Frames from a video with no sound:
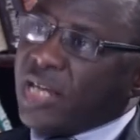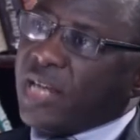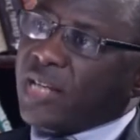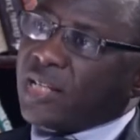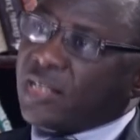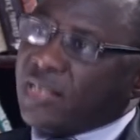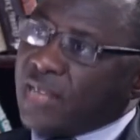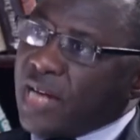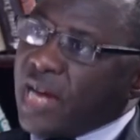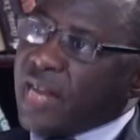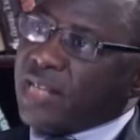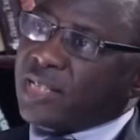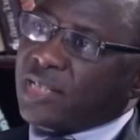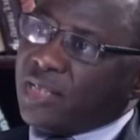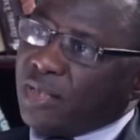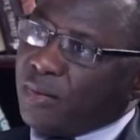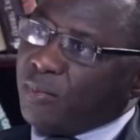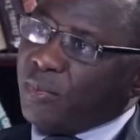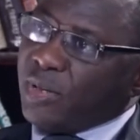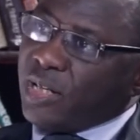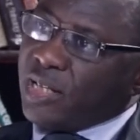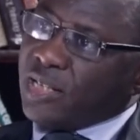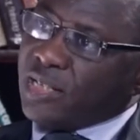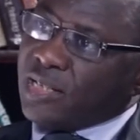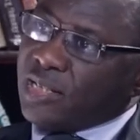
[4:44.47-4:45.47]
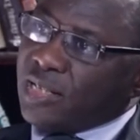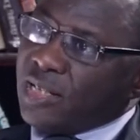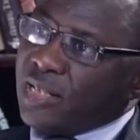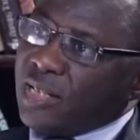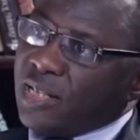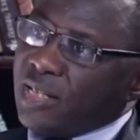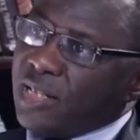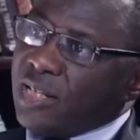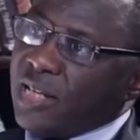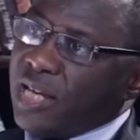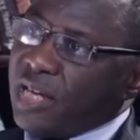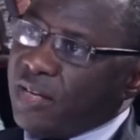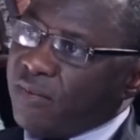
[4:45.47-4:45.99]
entitlement
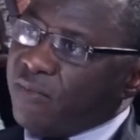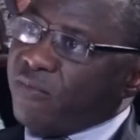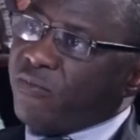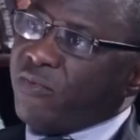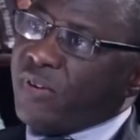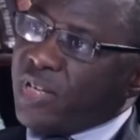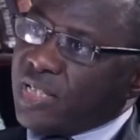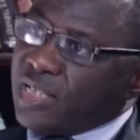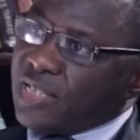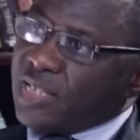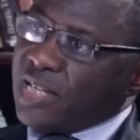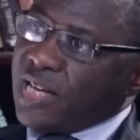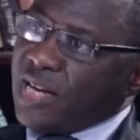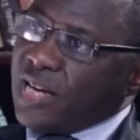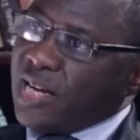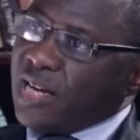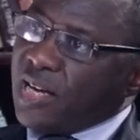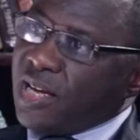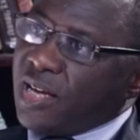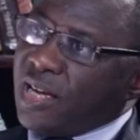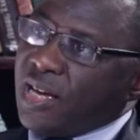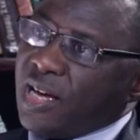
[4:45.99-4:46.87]
the investor